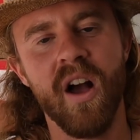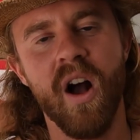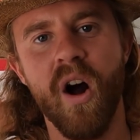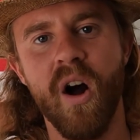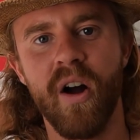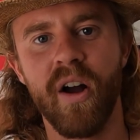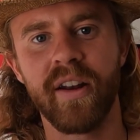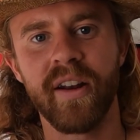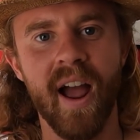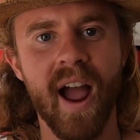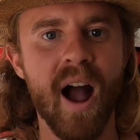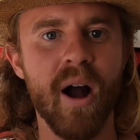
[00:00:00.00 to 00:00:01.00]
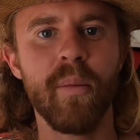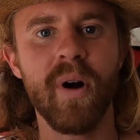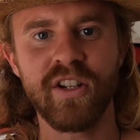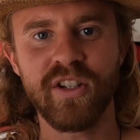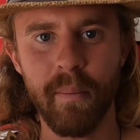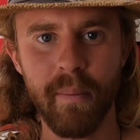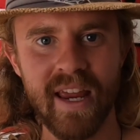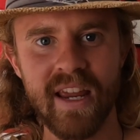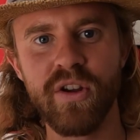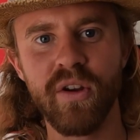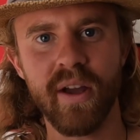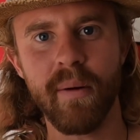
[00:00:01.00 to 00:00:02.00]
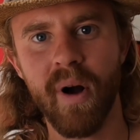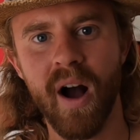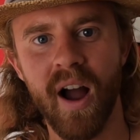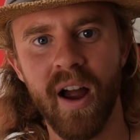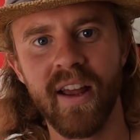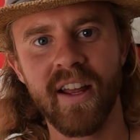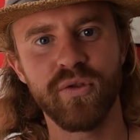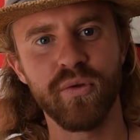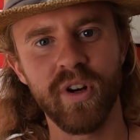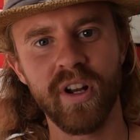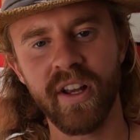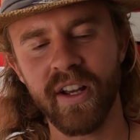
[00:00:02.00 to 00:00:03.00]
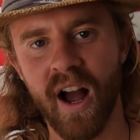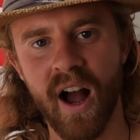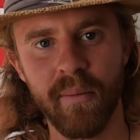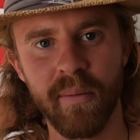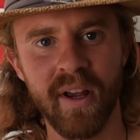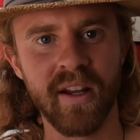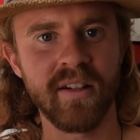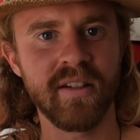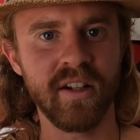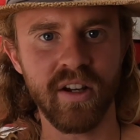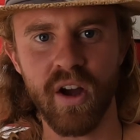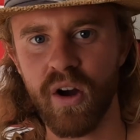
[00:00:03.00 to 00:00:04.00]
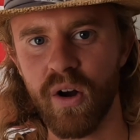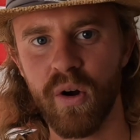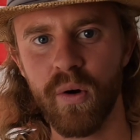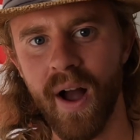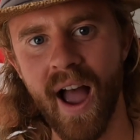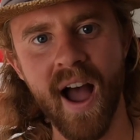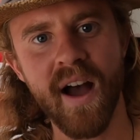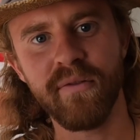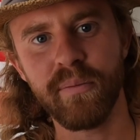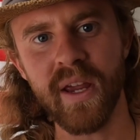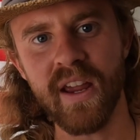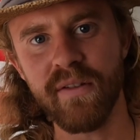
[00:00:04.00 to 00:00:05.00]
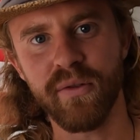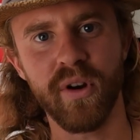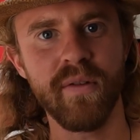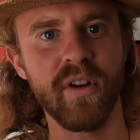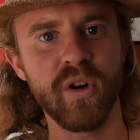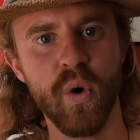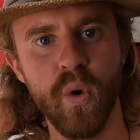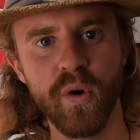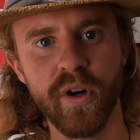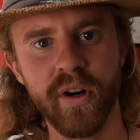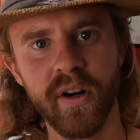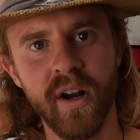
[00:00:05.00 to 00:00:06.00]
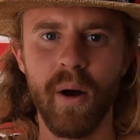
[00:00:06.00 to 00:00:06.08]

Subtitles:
on how much meat you can buy. It's really common to go half beef or even quarter.